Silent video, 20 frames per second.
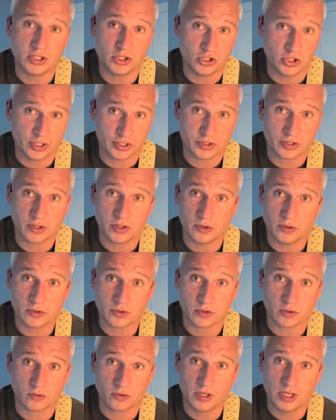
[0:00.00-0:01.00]
just those
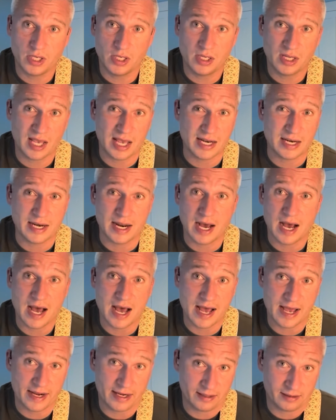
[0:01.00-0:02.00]
3 and
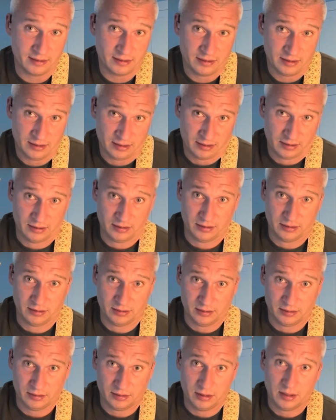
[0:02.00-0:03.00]
not
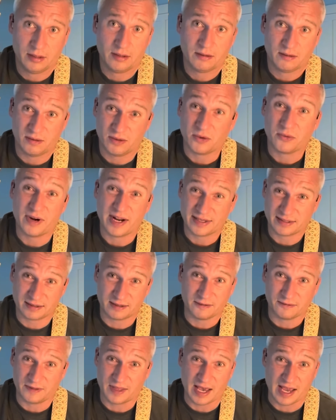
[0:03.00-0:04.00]
the rest
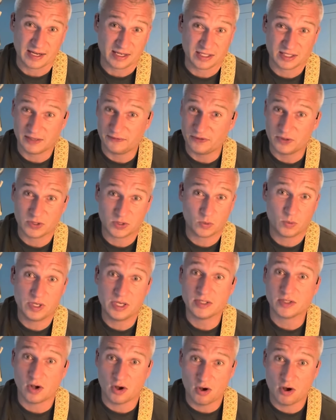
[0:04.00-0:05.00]
of that. Because if you
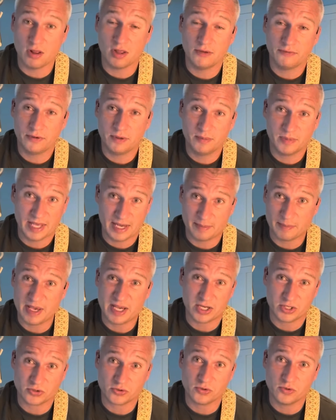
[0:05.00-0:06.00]
squeeze all of them, like make
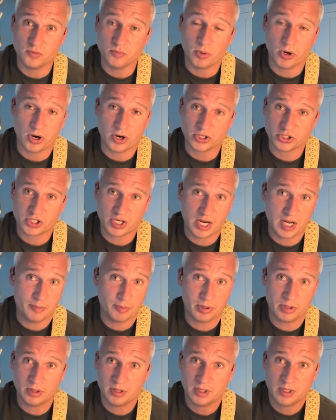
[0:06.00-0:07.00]
a true bar shape,
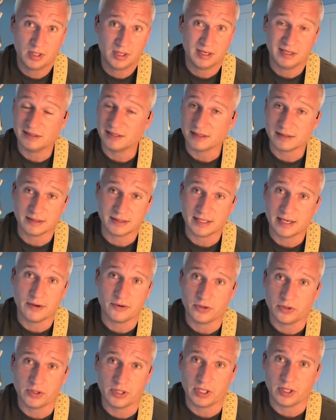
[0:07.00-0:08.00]
it doesn't
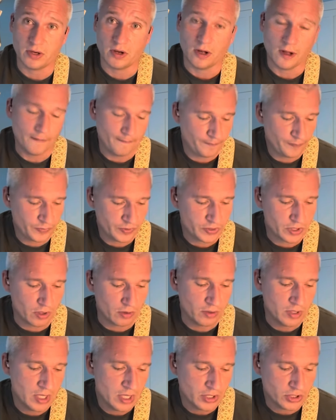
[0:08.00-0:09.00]
sound good at all.
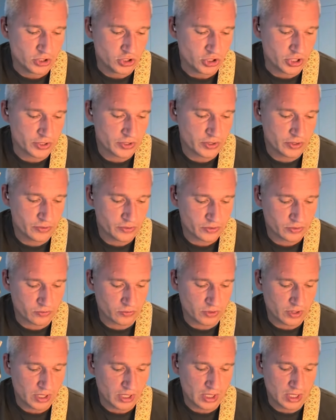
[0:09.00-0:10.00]
So just those
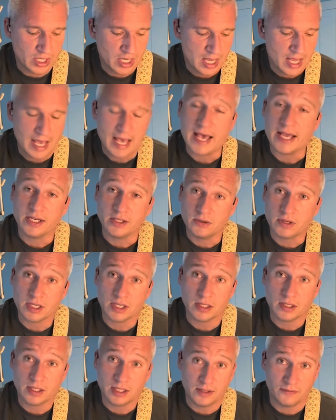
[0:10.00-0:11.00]
3, and you
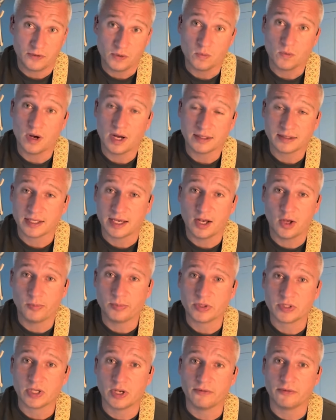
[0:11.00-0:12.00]
can, if you want to help
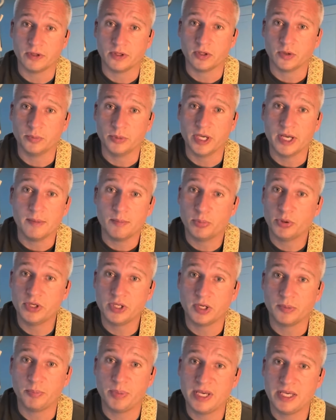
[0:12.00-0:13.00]
yourself a little bit, put
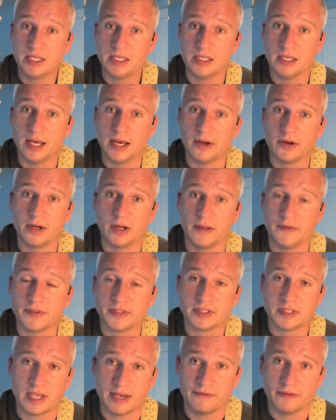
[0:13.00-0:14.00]
your pinky down on the
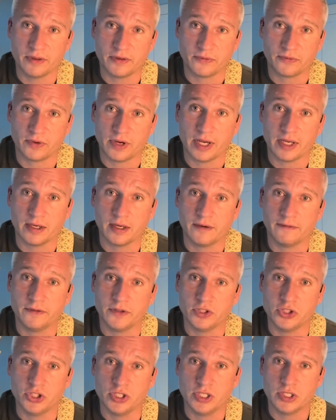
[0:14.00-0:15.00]
7th fret of the
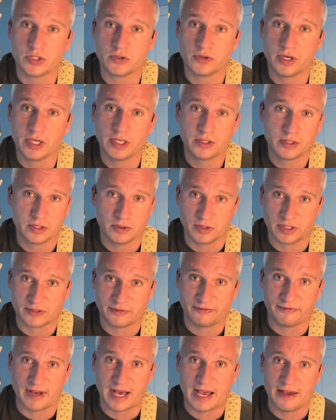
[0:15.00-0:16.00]
G string, so it's
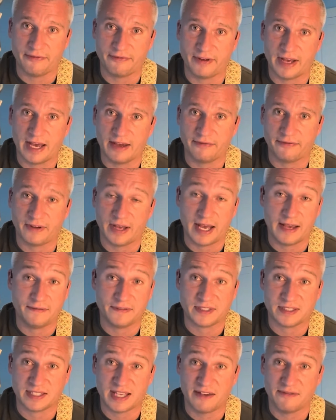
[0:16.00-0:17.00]

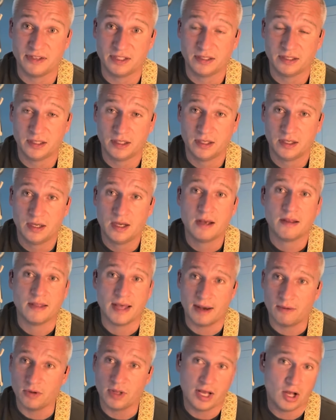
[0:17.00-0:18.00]
5-5-5-7.
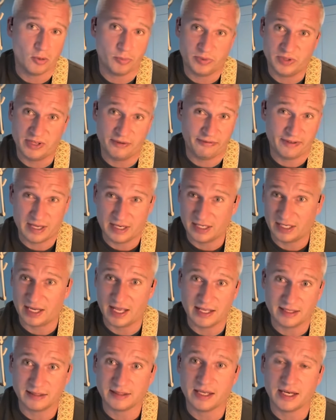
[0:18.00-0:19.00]
That will help defend
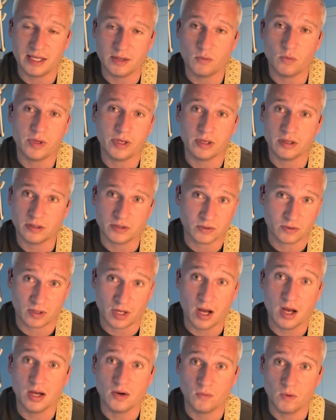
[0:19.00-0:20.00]
against any weird sort of
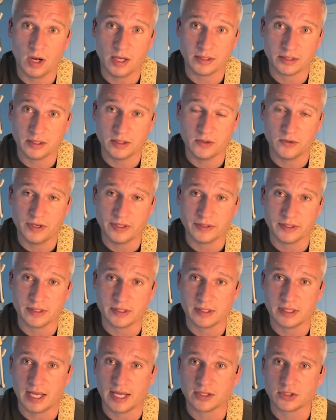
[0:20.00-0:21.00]
unwanted noises
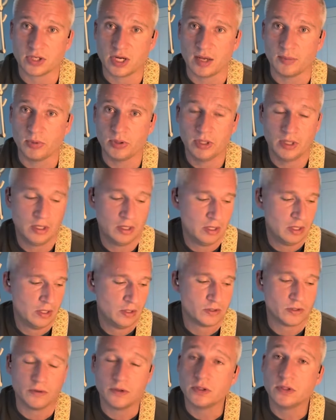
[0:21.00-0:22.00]
in that shape.
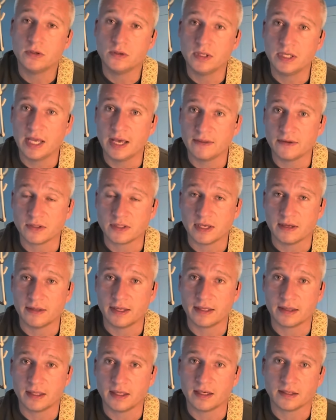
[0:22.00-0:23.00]
So the 2 together sound
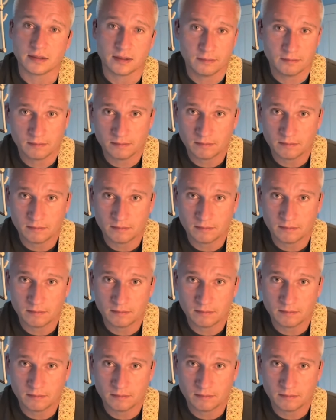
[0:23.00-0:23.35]
like this.